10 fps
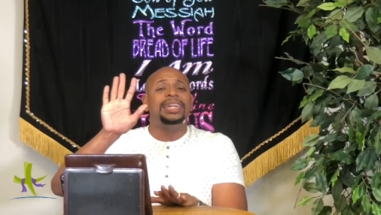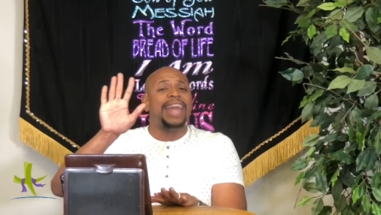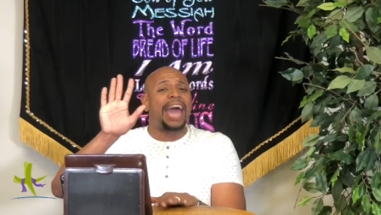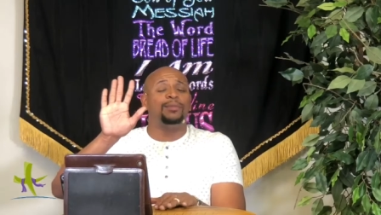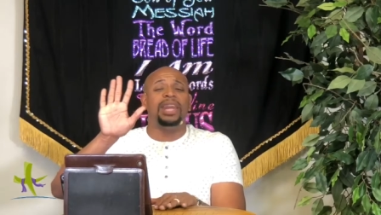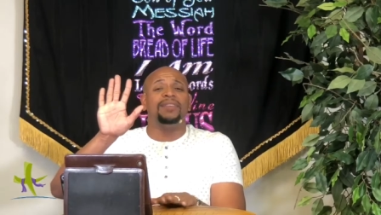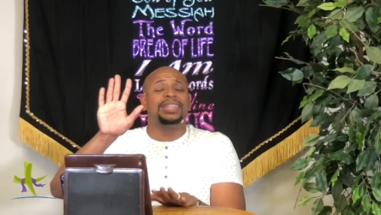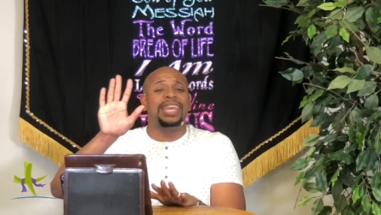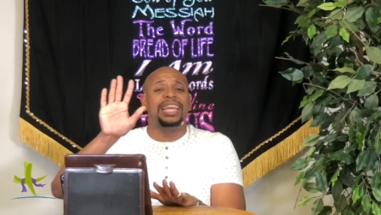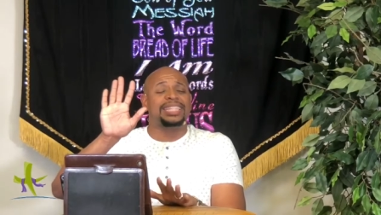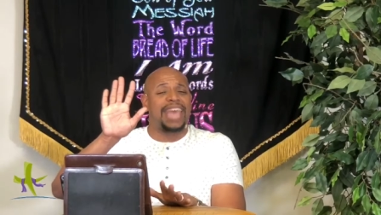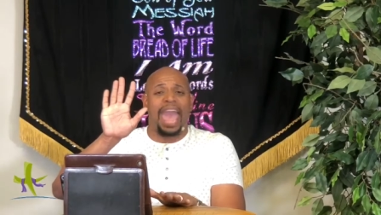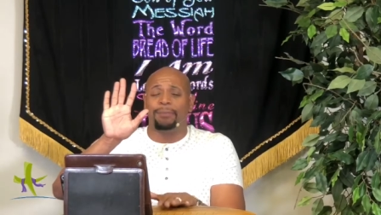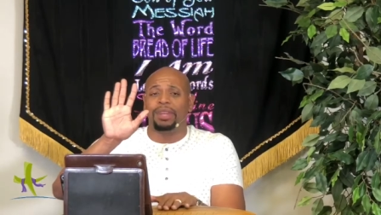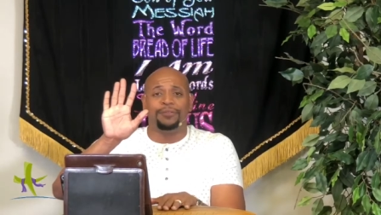not when everything is
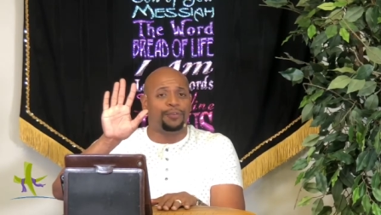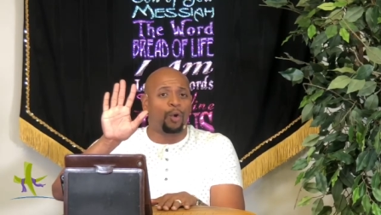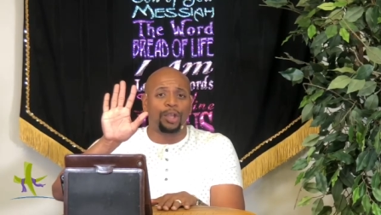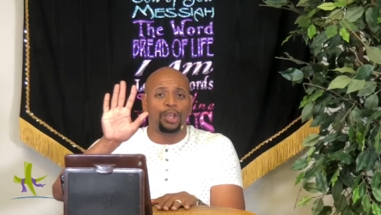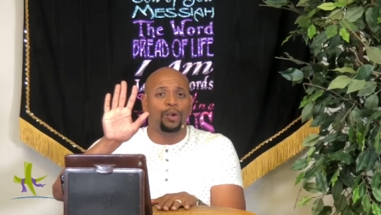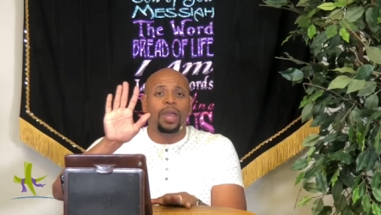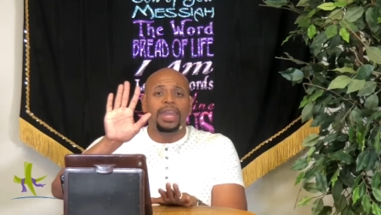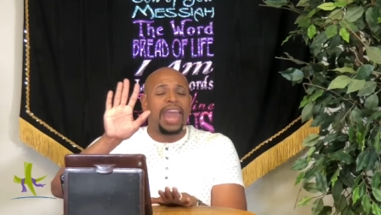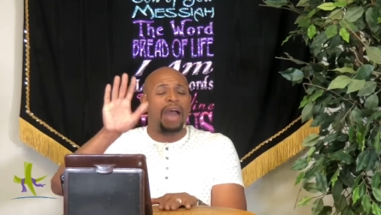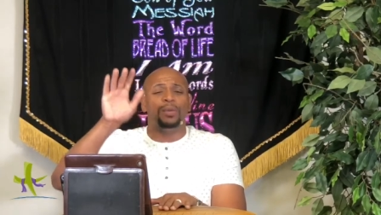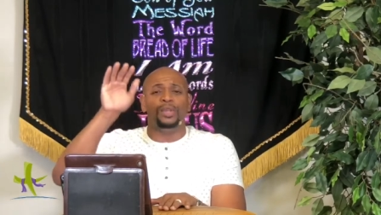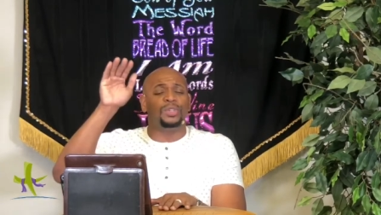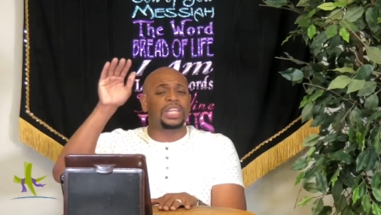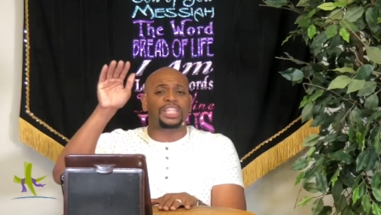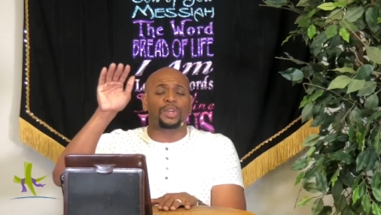happening for you, not when you're
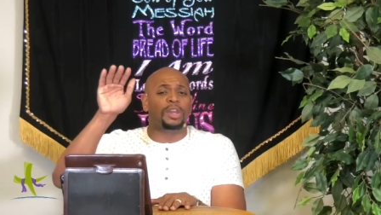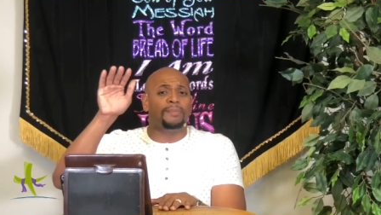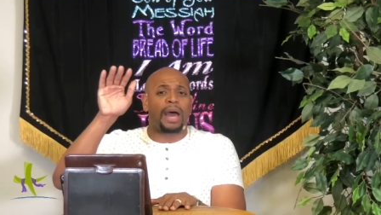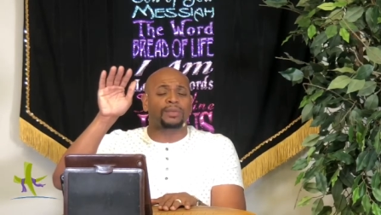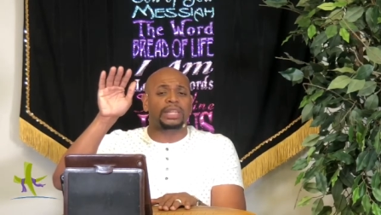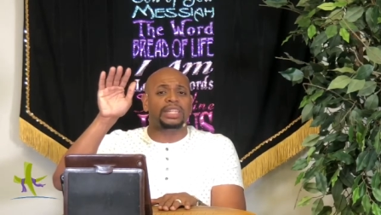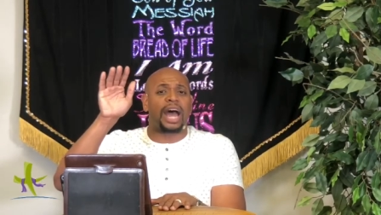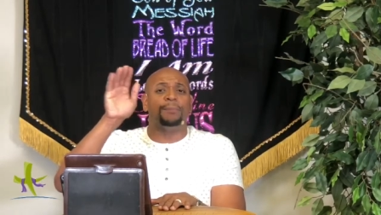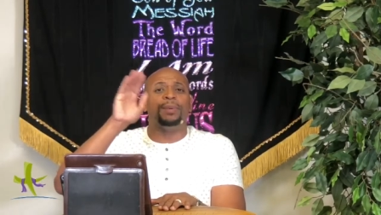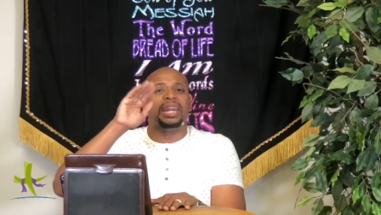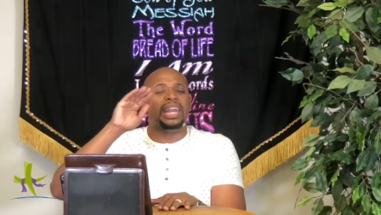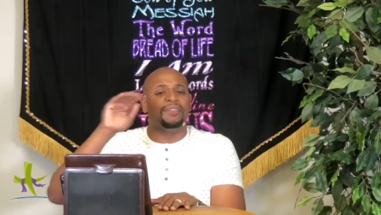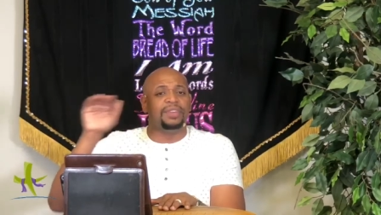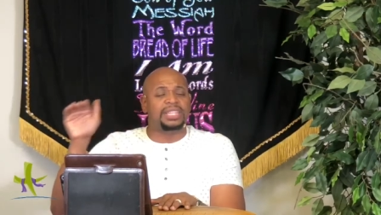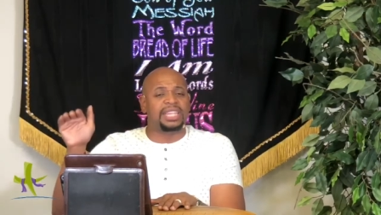just on the mountaintop, but in
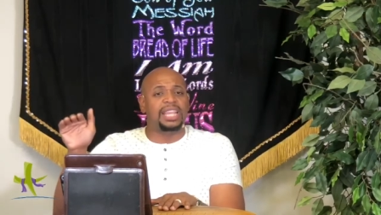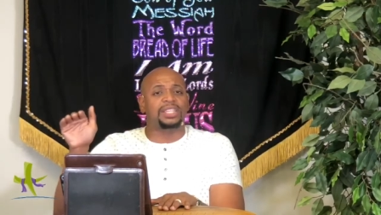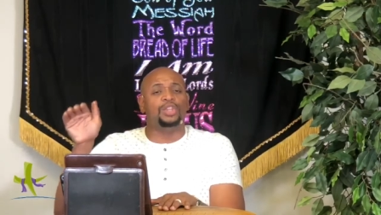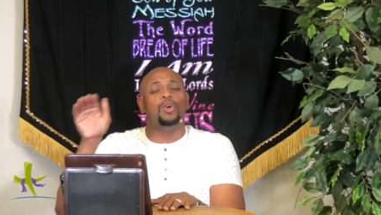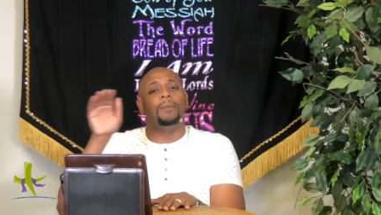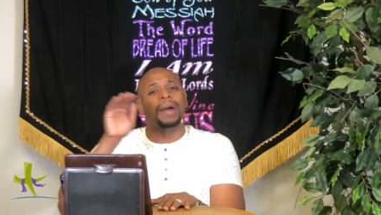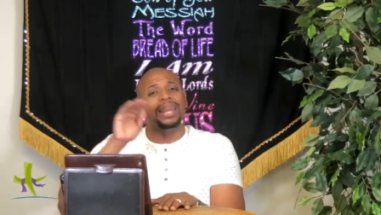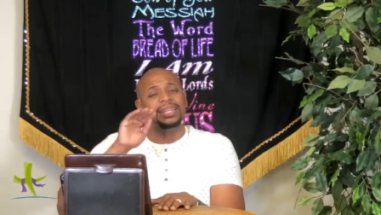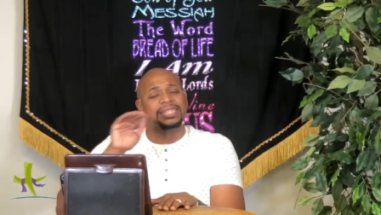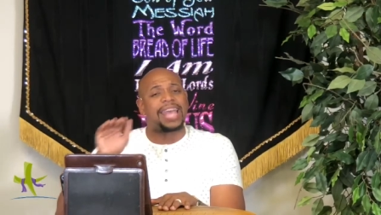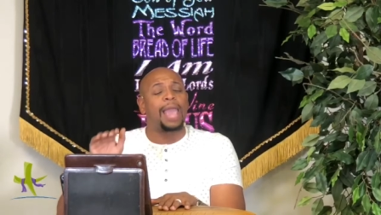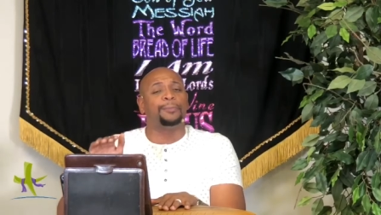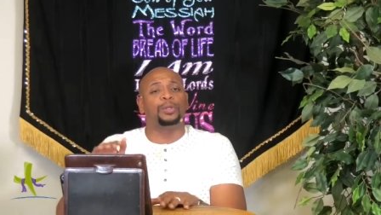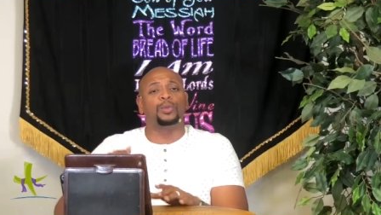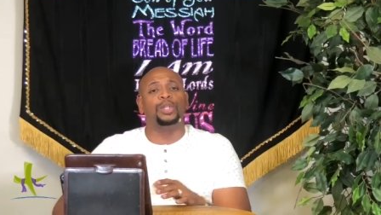every season. You are my
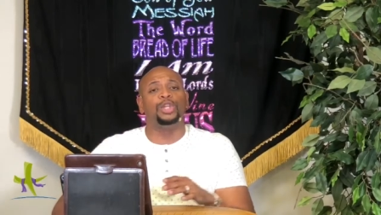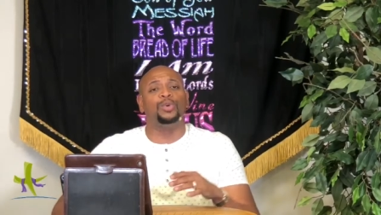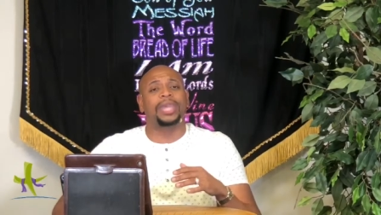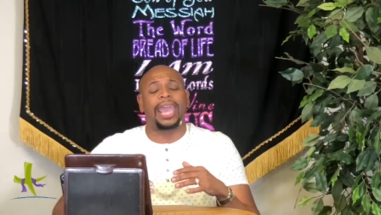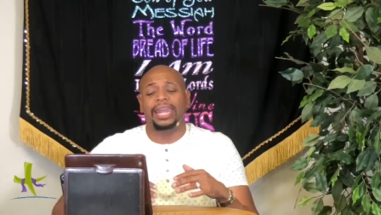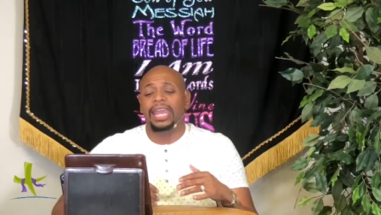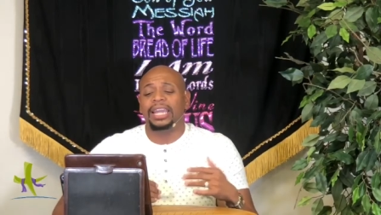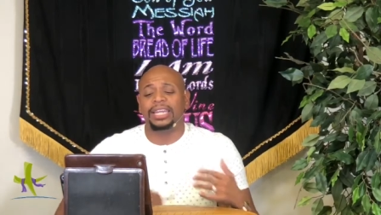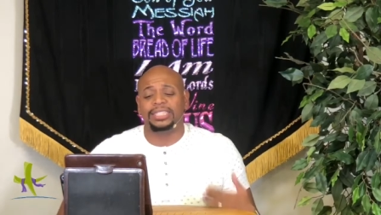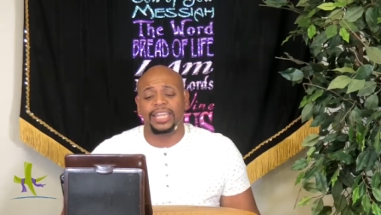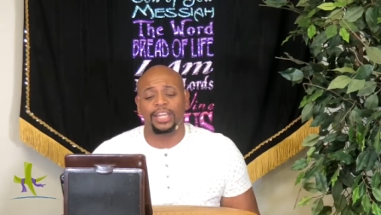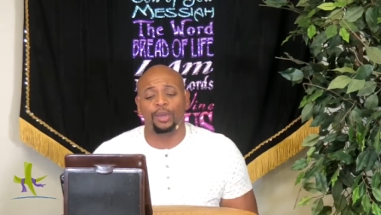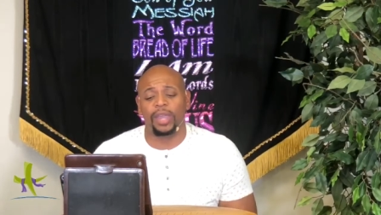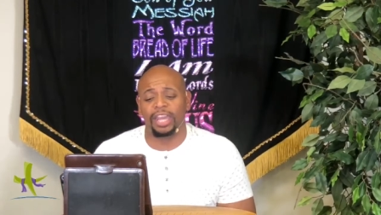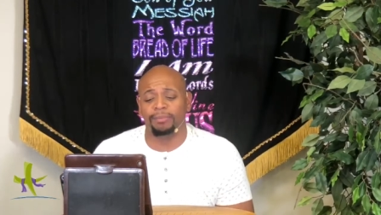disciples when you can
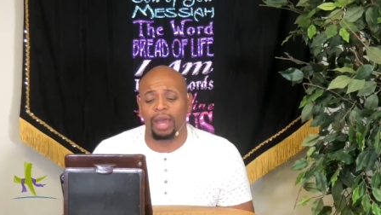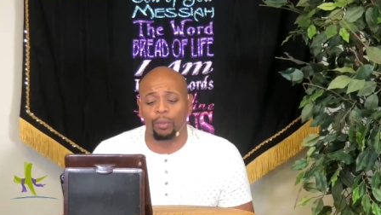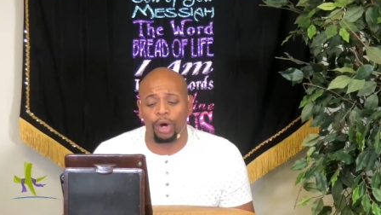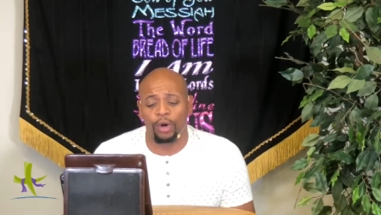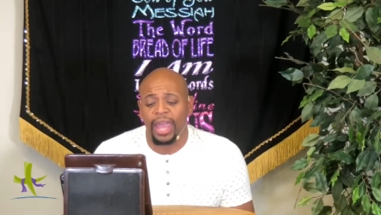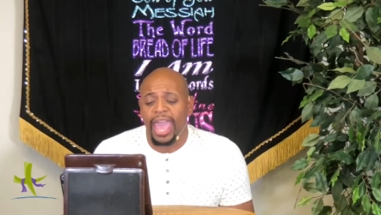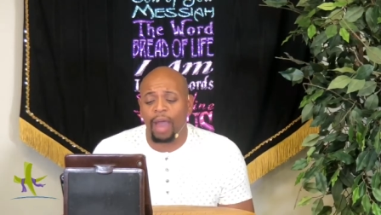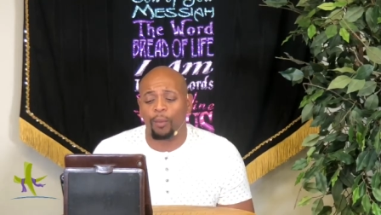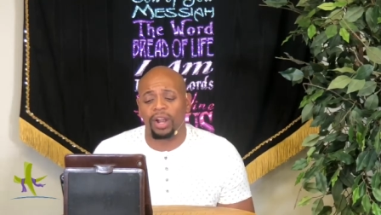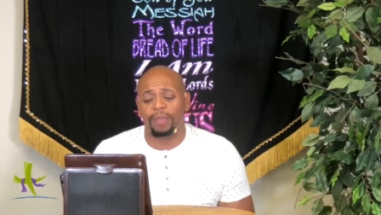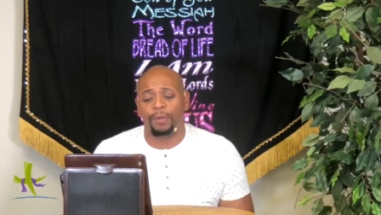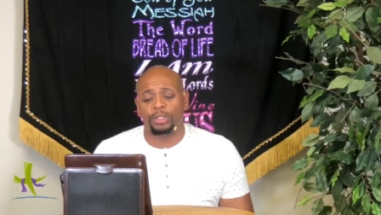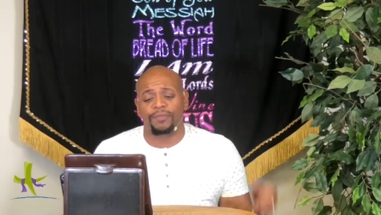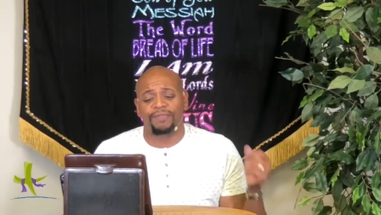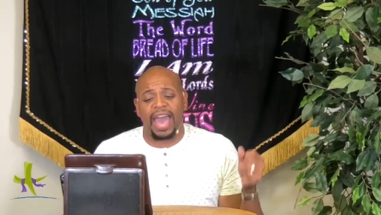continue in my word. And one of the
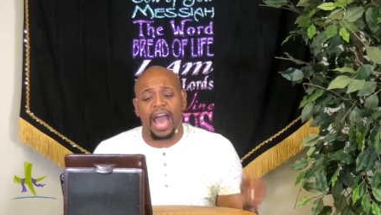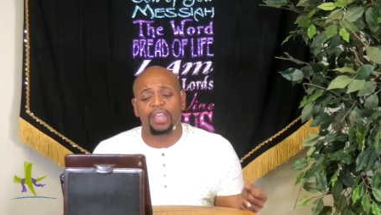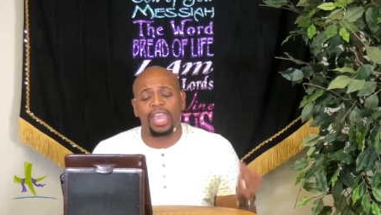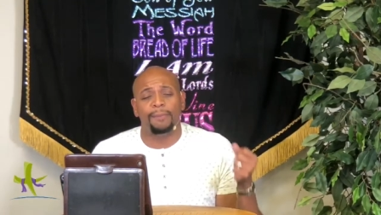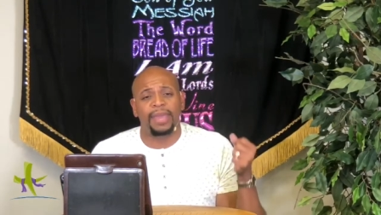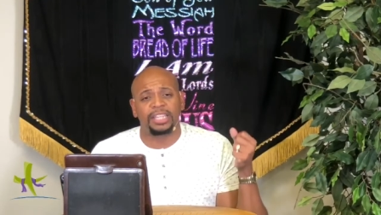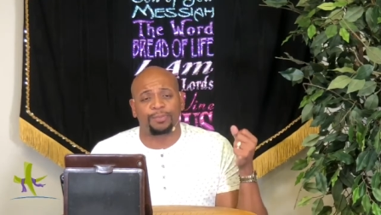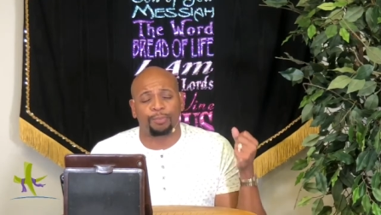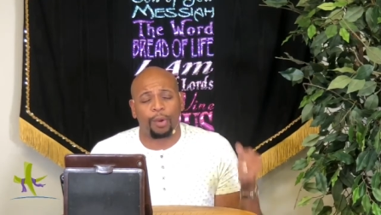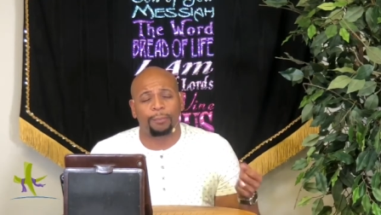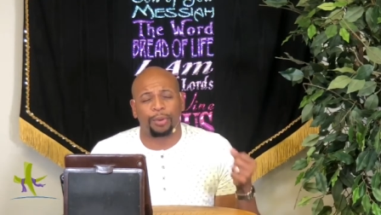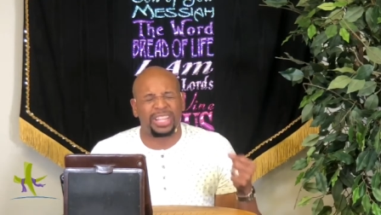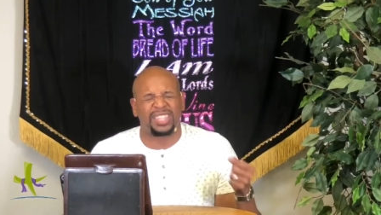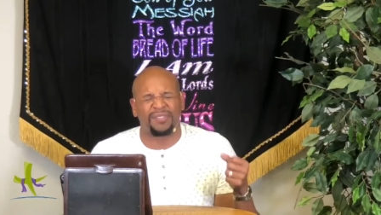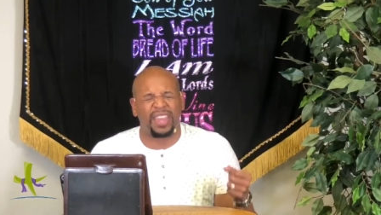most value, it means
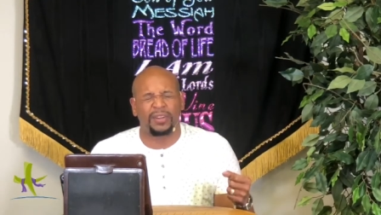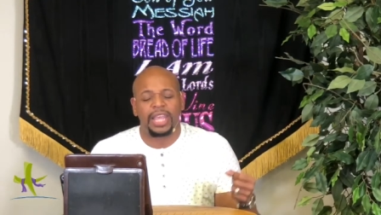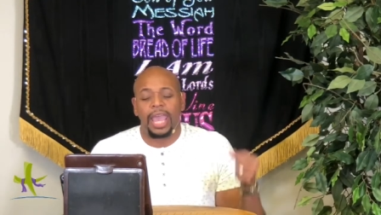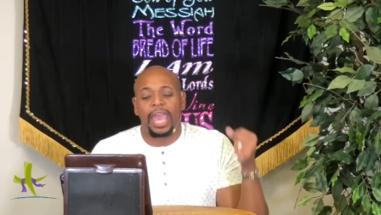perseverance.